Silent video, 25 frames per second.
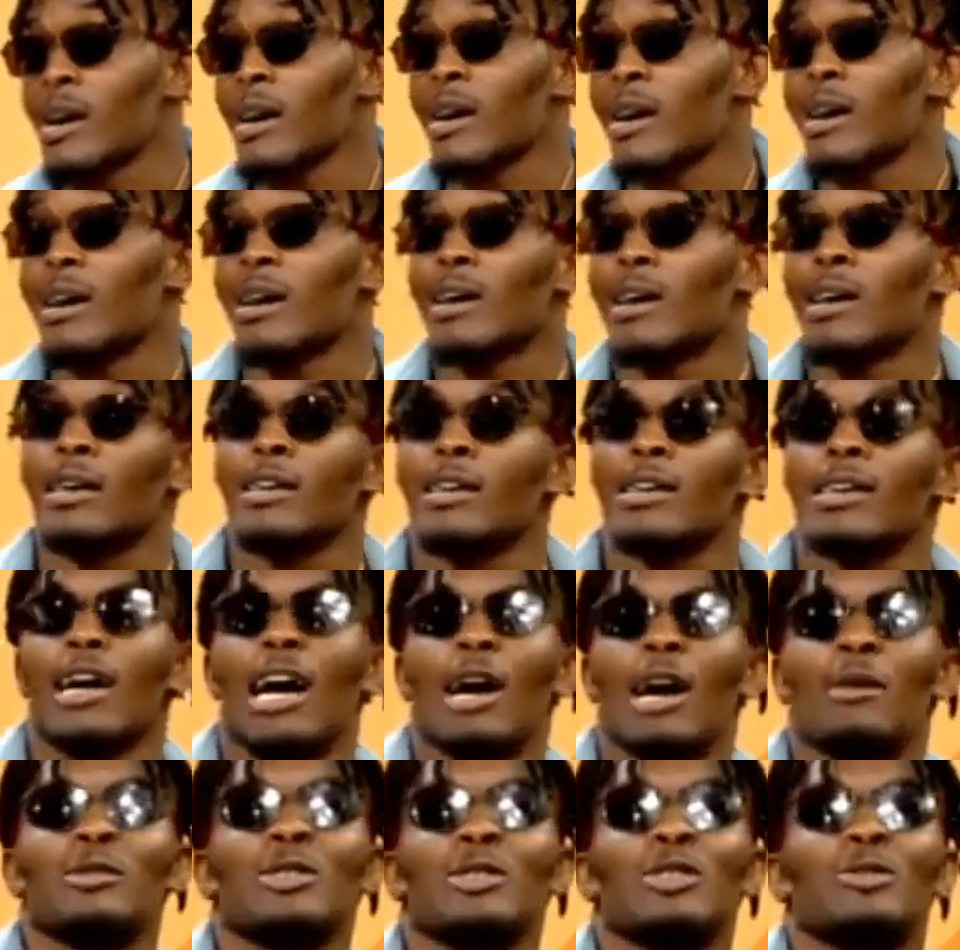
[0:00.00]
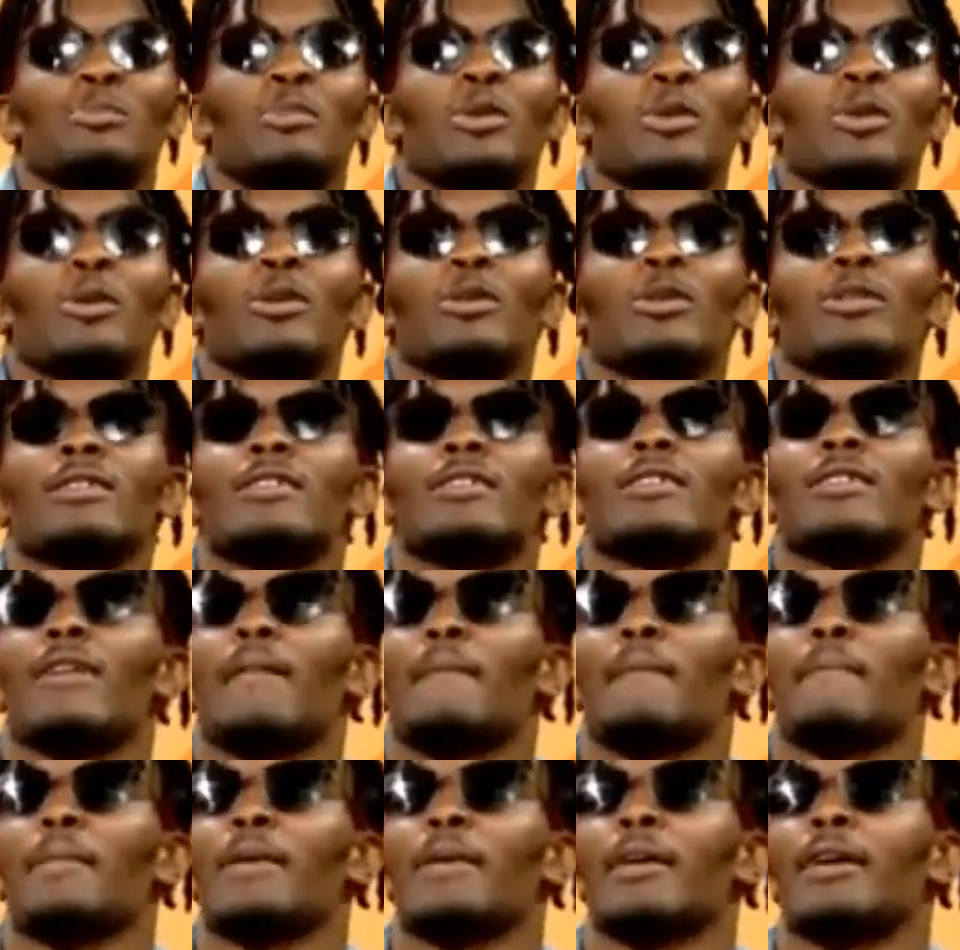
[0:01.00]
I was born
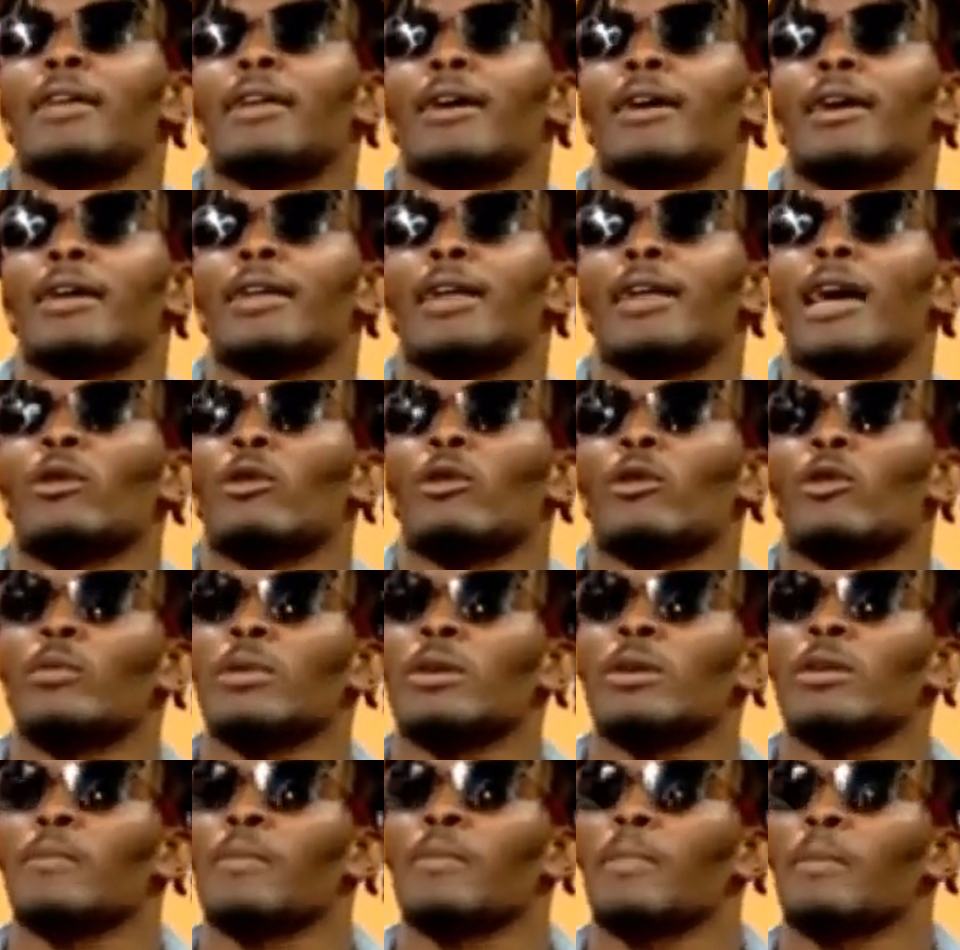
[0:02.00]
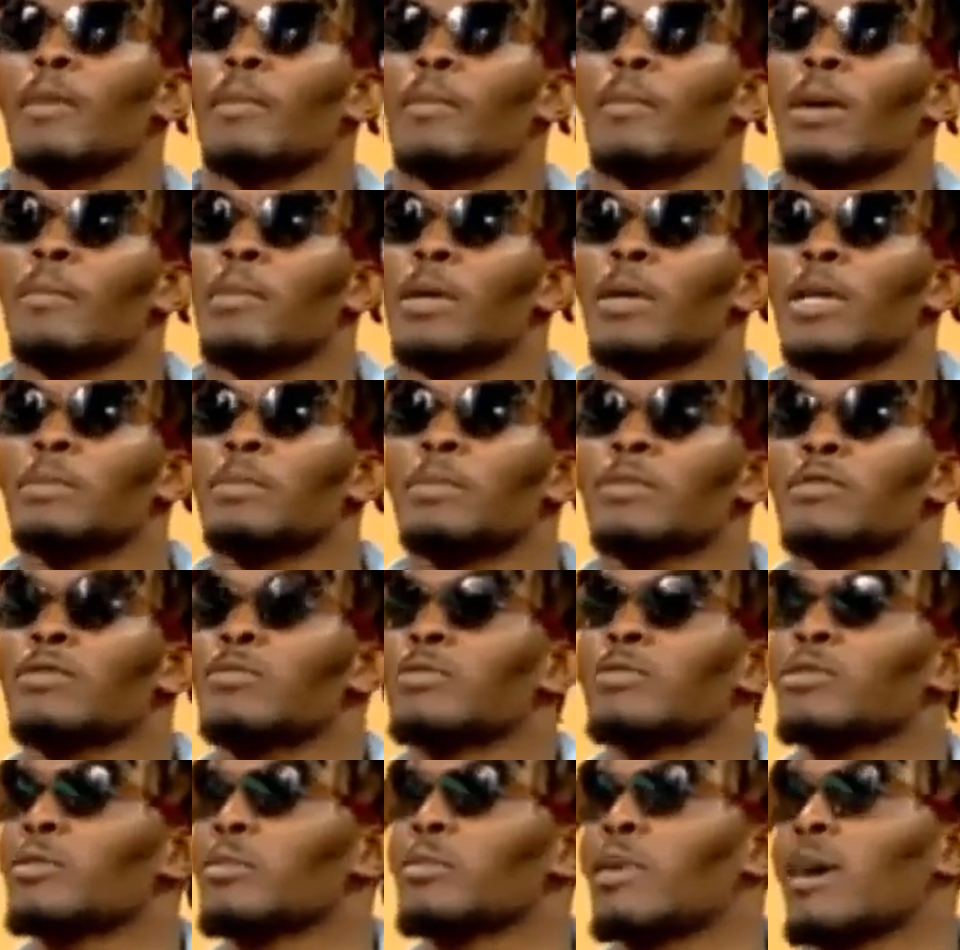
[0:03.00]
in Nairobi, but my people's from
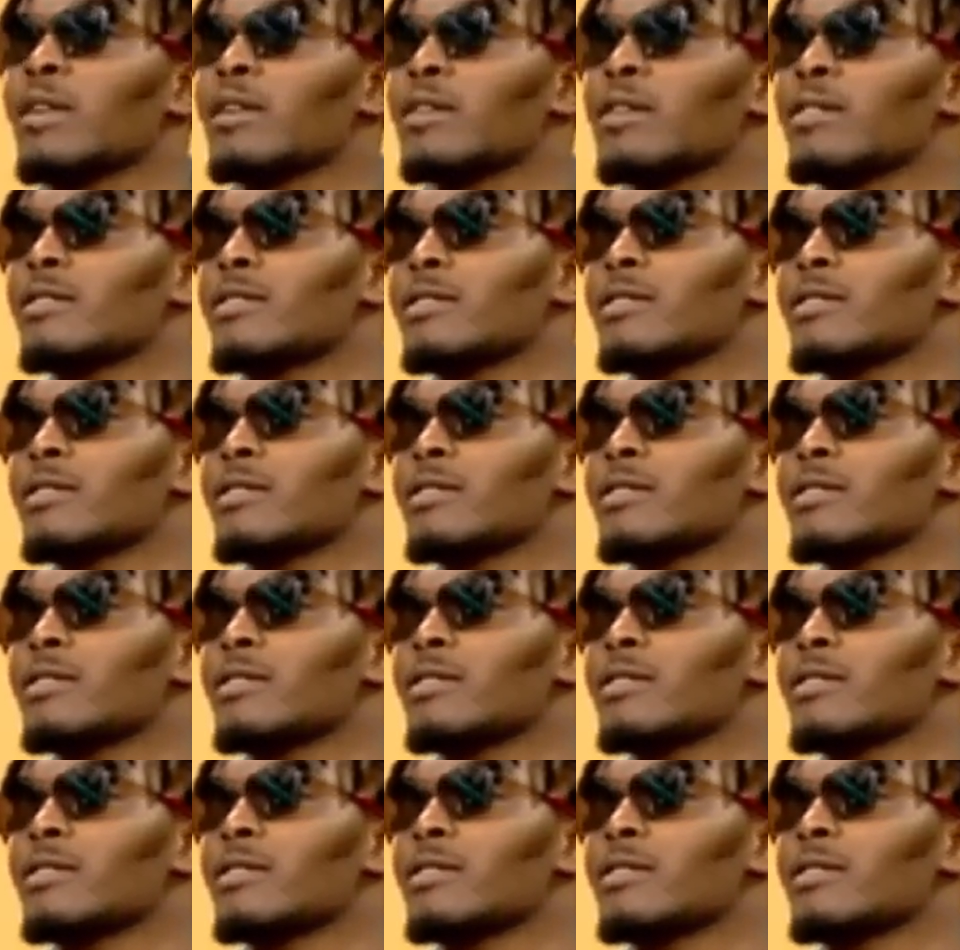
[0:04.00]
Somalia.